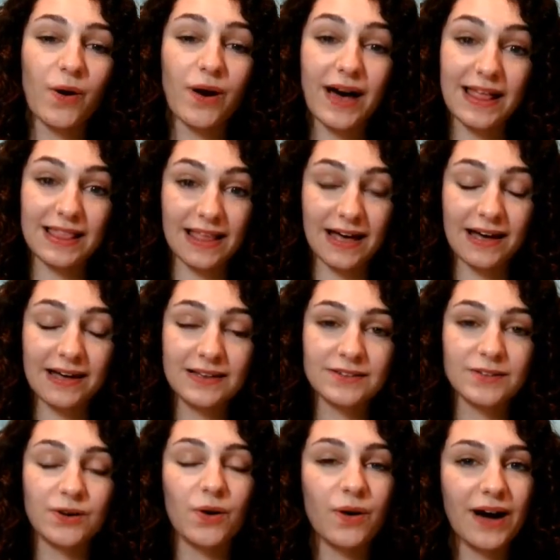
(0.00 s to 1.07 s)

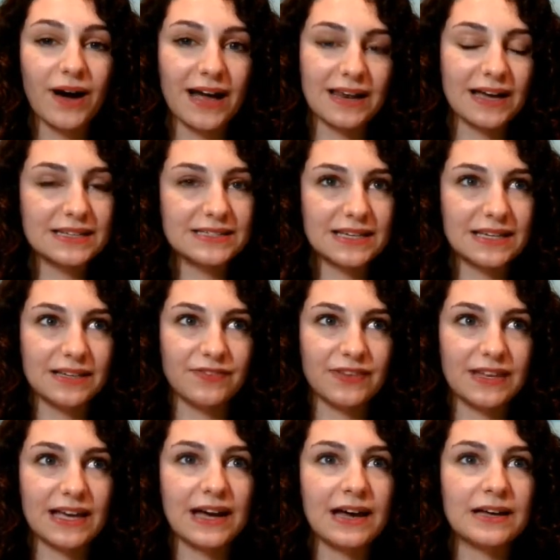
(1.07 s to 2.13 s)
Ojalá, ojalá
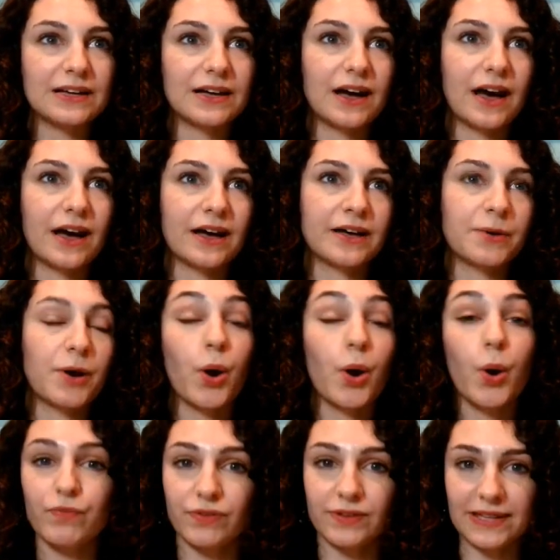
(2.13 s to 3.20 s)
significa
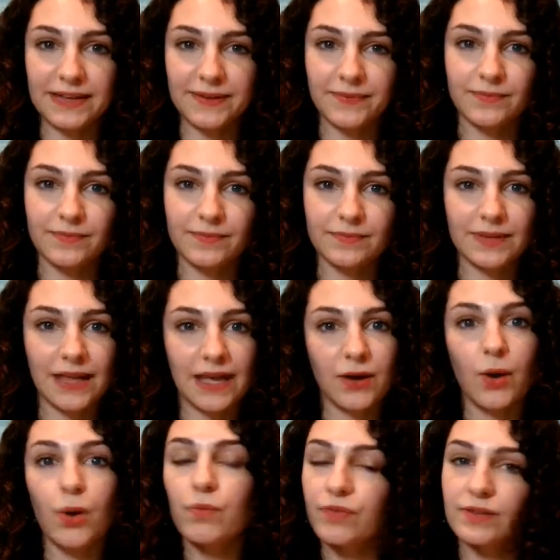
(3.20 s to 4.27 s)
hopefully.
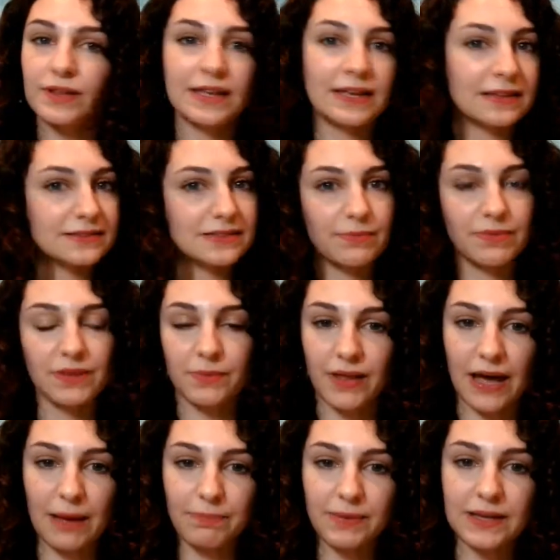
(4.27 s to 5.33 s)
Like, hopefully something
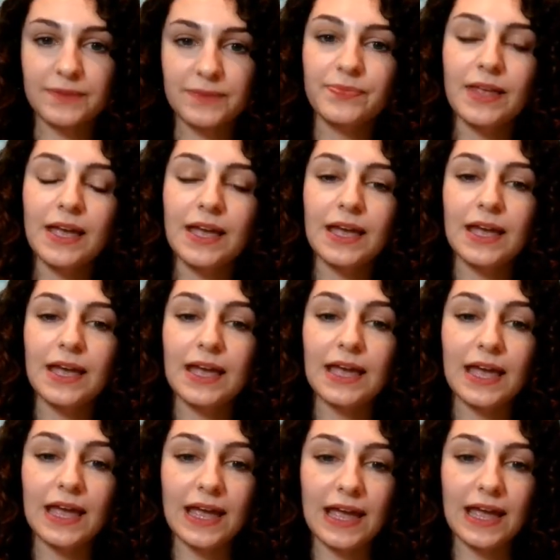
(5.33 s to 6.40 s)
will happen.
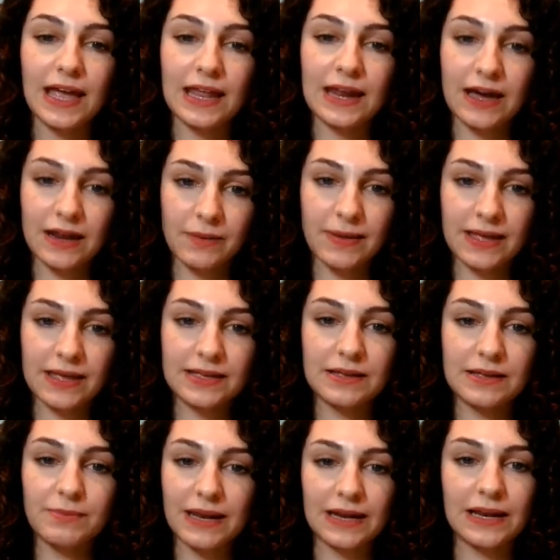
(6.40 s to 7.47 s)
In
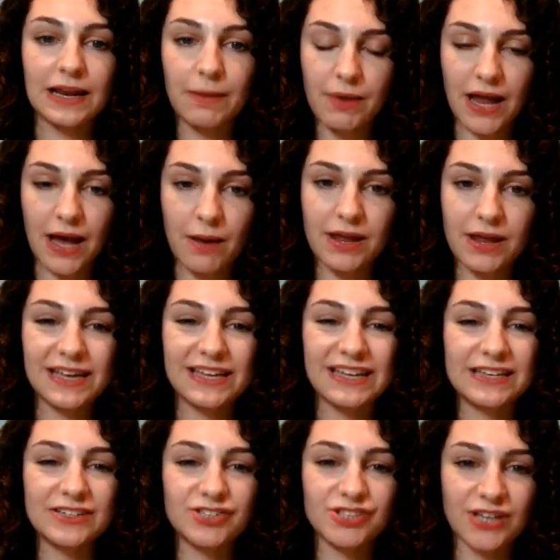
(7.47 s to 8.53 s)
árabe, viene de la palabra
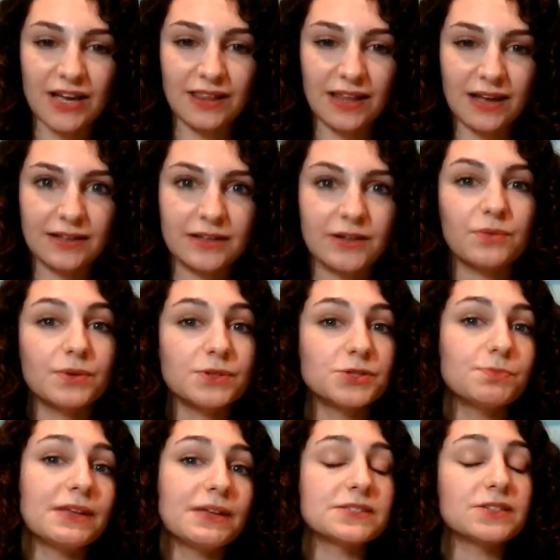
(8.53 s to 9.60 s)
inshallah,
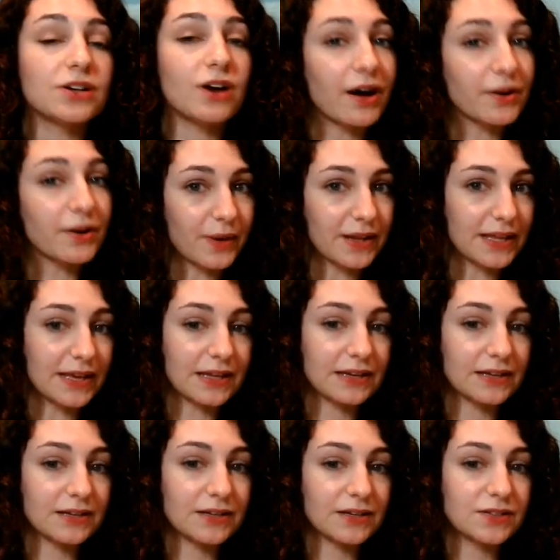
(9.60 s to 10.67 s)
which means God
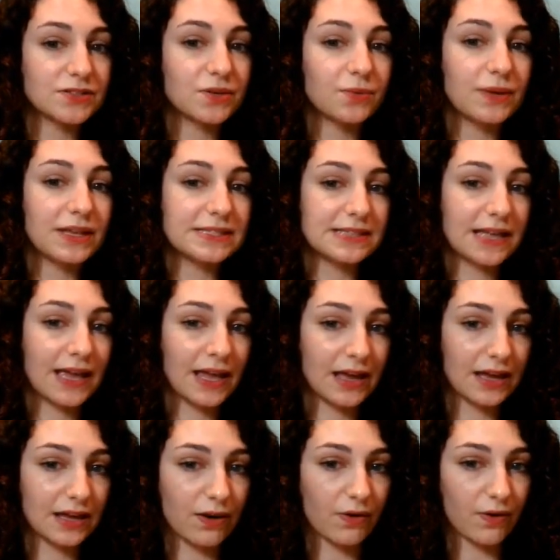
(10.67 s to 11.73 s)
willing. So we
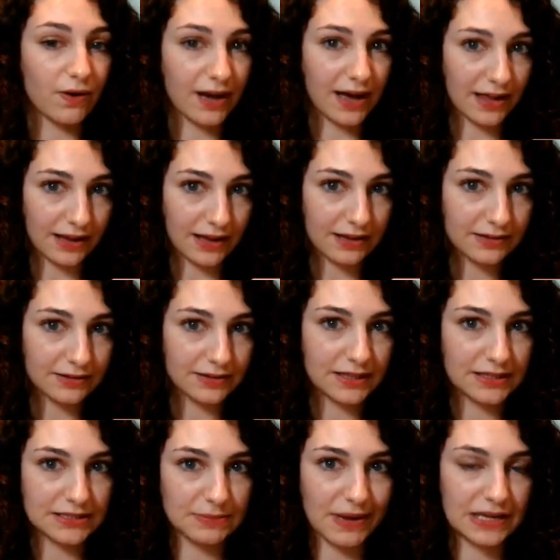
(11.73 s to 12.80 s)
say ojalá
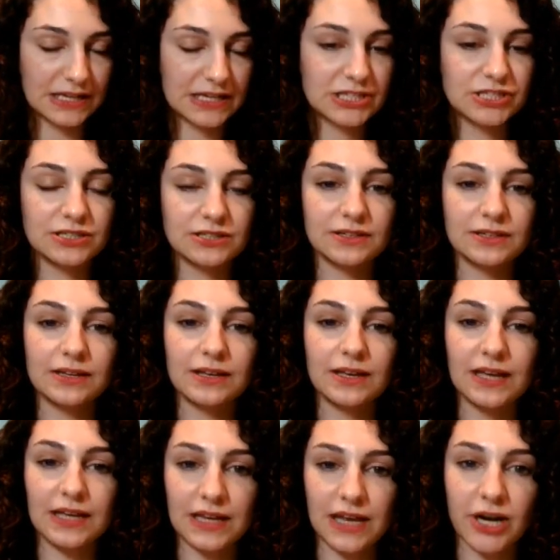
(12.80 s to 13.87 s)
in Spanish.
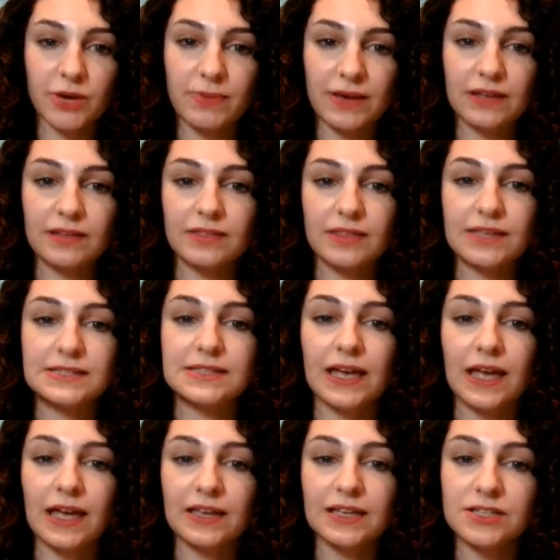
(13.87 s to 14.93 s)
In Arabic, they
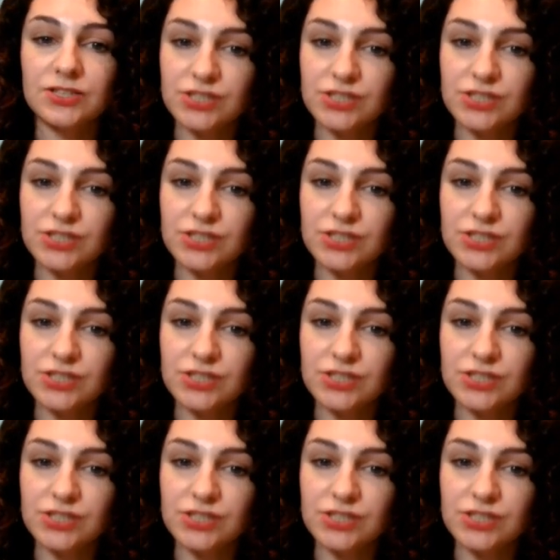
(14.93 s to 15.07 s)
say